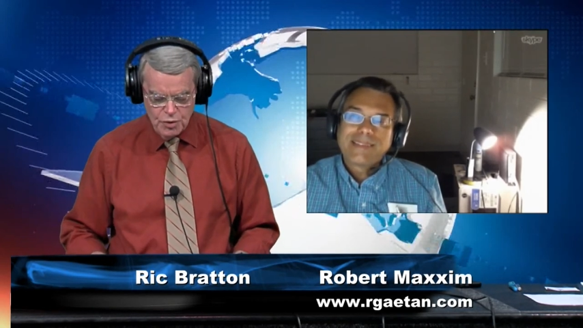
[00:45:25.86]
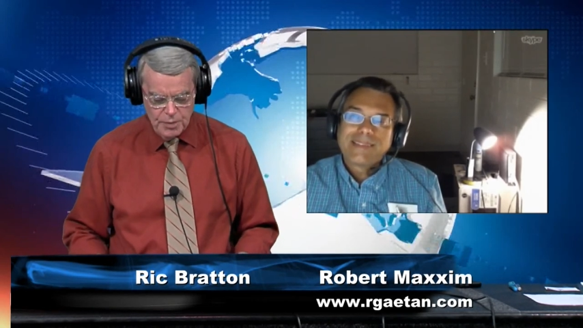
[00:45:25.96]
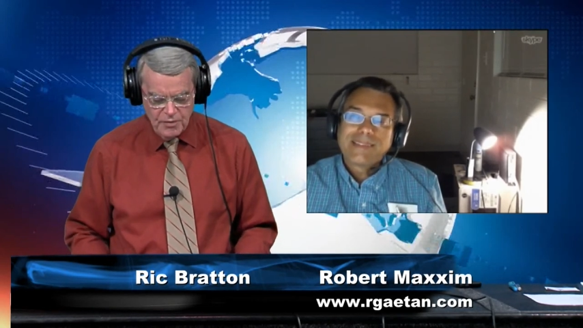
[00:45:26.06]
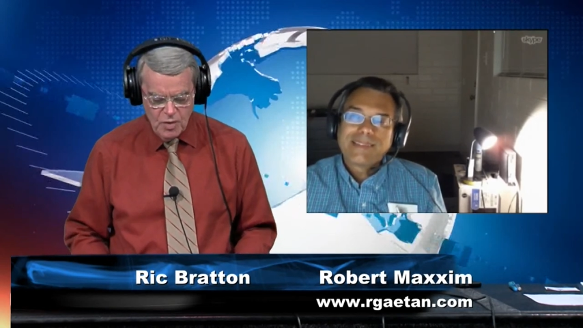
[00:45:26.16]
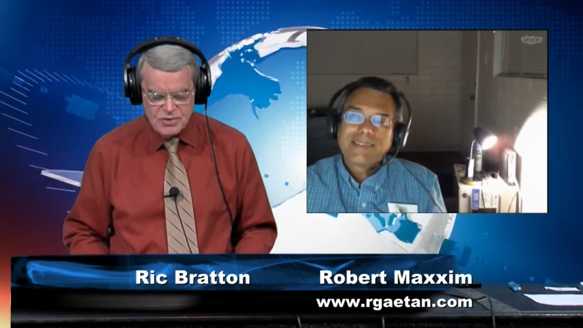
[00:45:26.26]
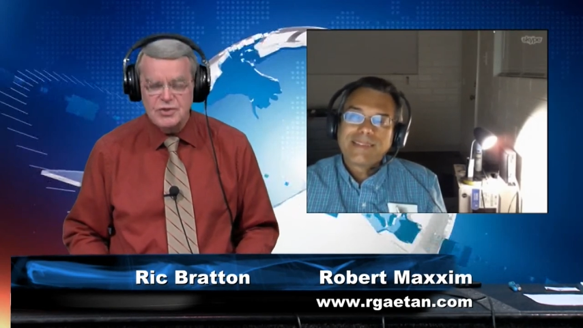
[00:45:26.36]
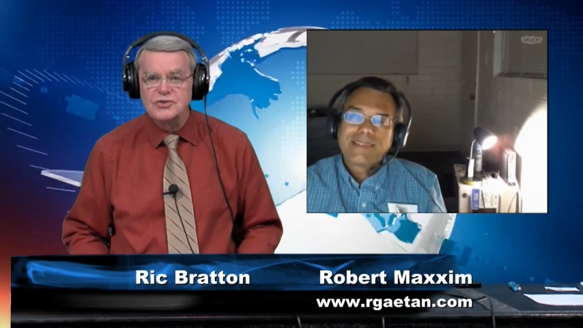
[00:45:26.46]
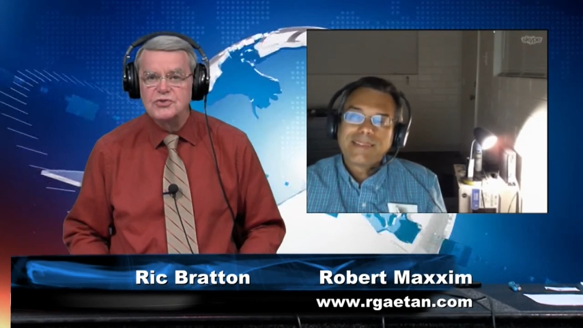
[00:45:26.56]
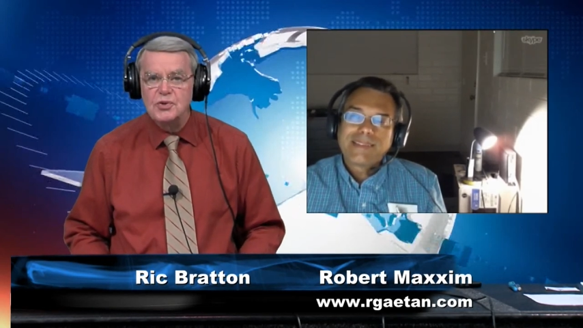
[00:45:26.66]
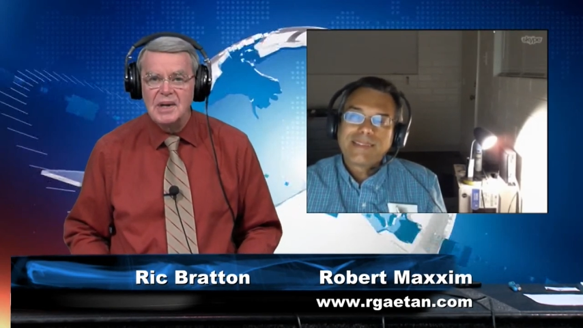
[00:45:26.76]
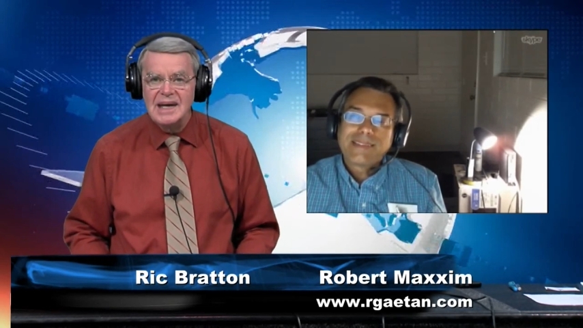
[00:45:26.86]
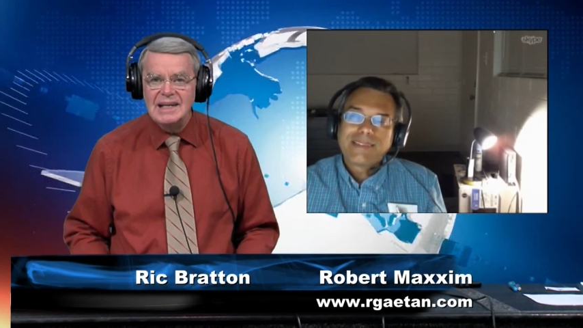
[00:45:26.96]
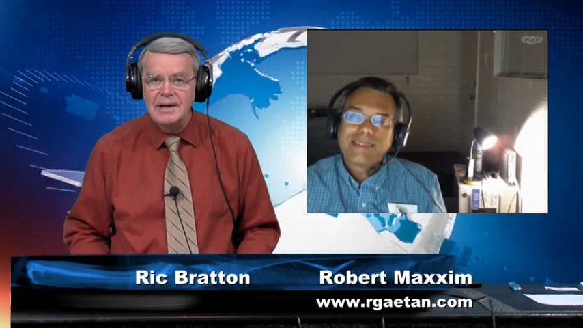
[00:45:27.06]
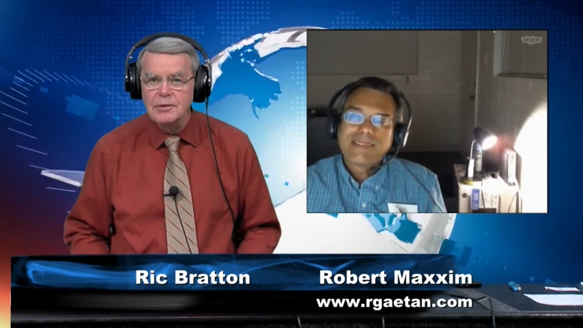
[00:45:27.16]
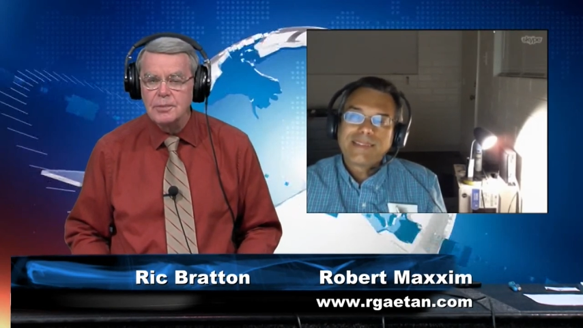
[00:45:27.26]
Speaker 1: group of questions tonight
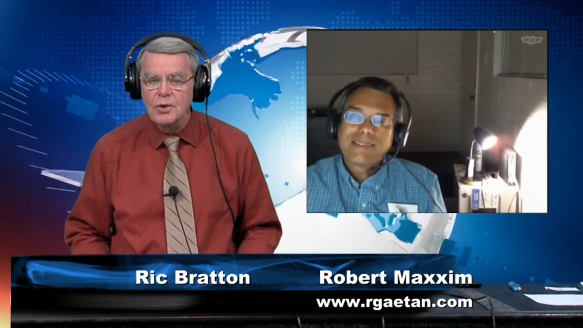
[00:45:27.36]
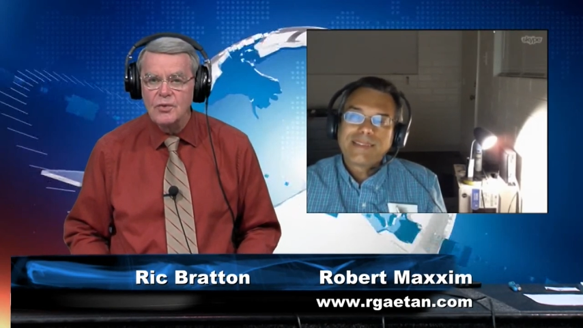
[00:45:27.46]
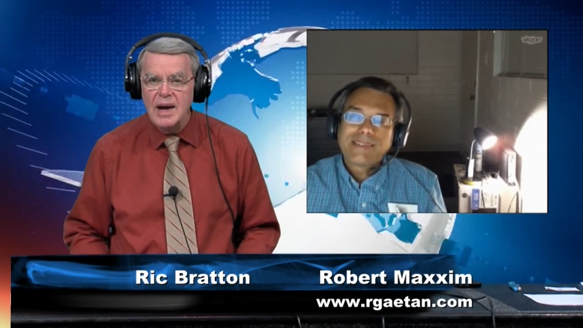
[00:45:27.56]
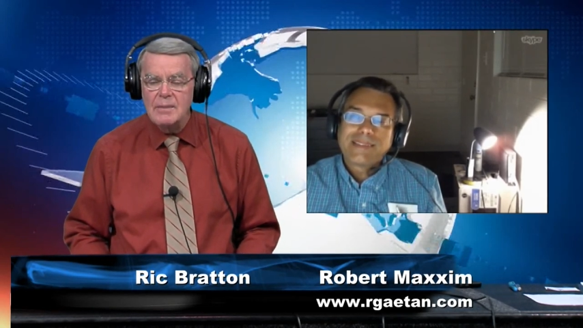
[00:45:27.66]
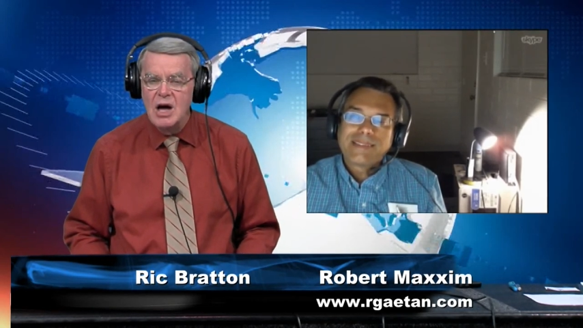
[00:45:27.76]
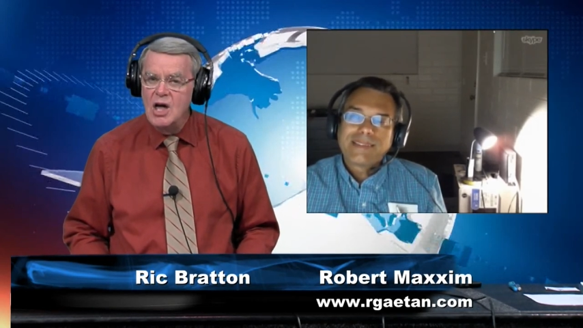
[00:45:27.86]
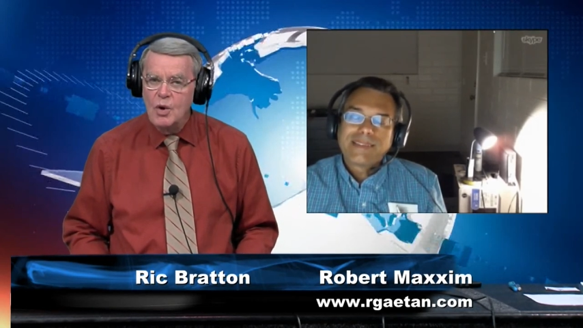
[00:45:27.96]
on the program.